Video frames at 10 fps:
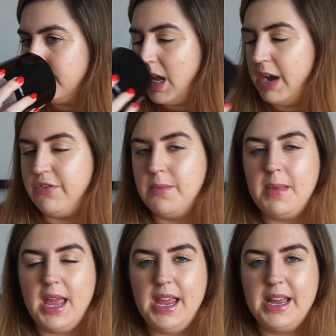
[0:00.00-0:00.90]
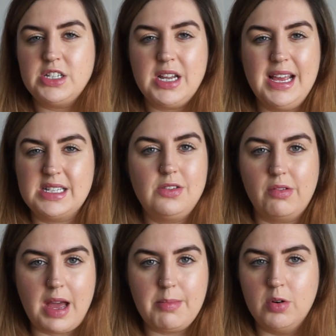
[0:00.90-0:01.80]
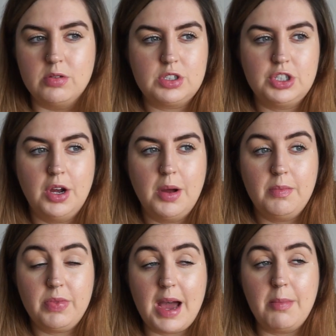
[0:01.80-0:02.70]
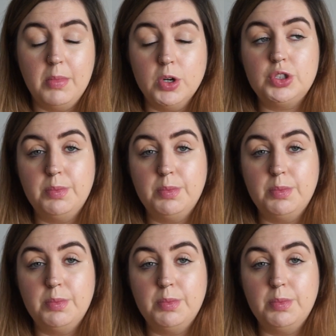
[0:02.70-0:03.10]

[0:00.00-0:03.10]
and for me it's not that much